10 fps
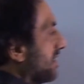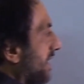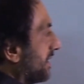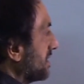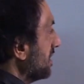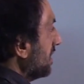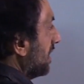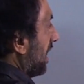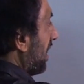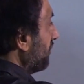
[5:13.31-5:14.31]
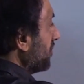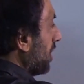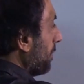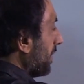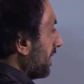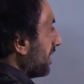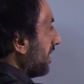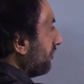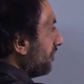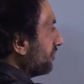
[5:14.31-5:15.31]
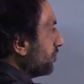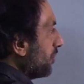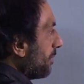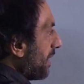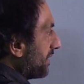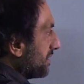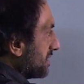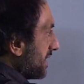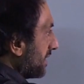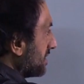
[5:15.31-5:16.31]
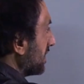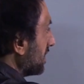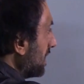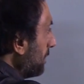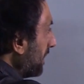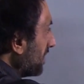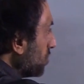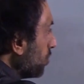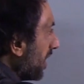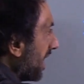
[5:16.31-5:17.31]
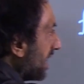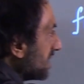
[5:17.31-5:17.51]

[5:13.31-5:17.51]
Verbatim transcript: dx. After applying f of 2a minus x and keeping 2a